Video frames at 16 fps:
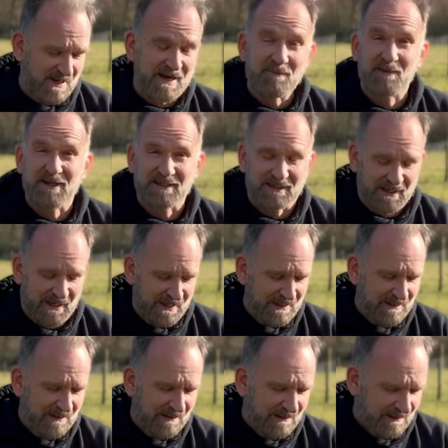nippy
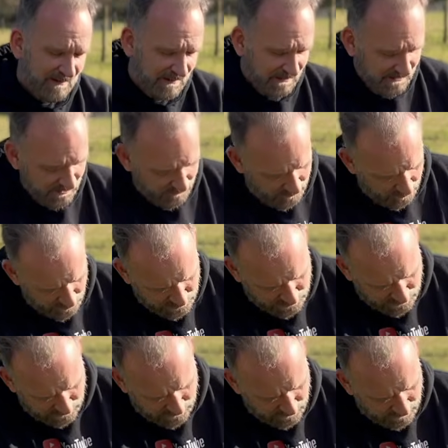today. You
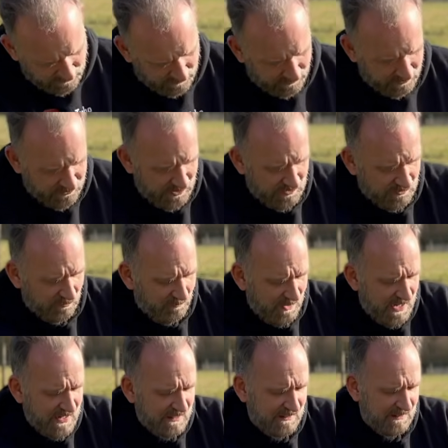push the treadle
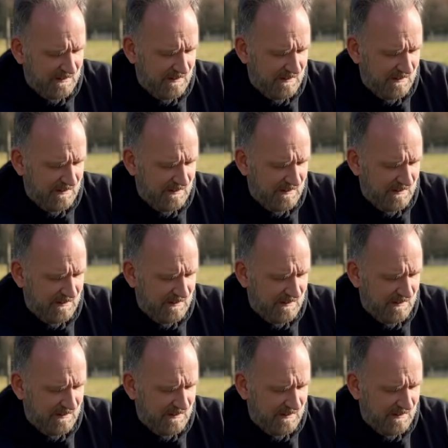back,